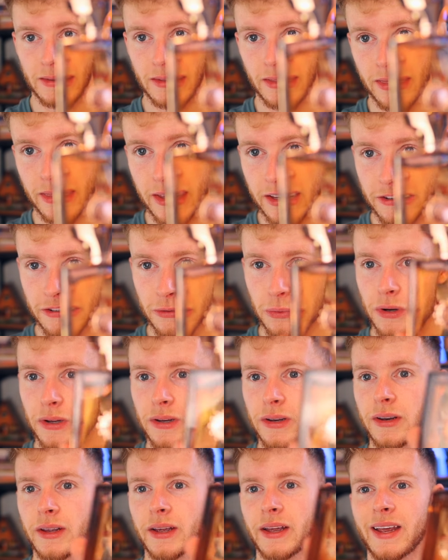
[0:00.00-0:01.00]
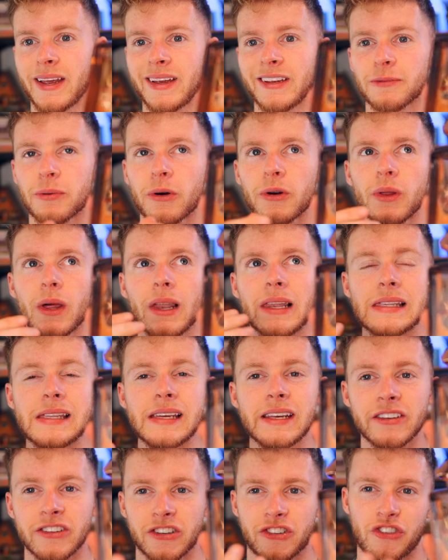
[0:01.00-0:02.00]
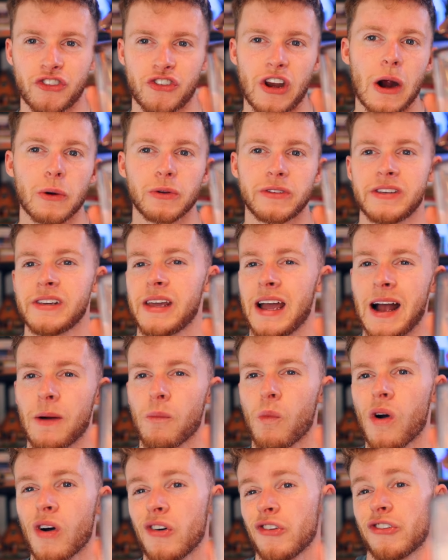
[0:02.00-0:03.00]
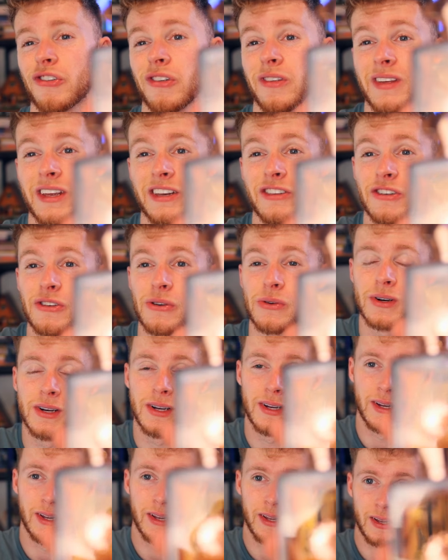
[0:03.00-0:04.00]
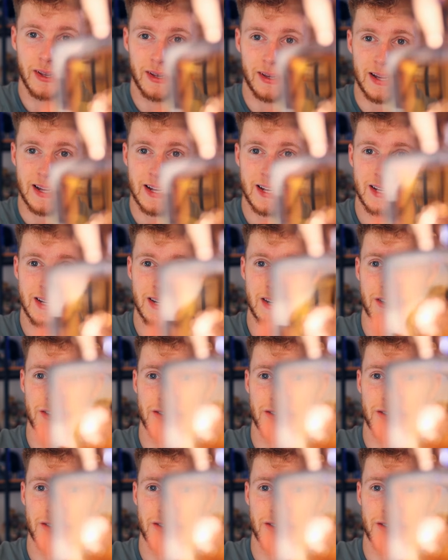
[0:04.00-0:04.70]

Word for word: this one is probably the least shouty Amouage that they do. And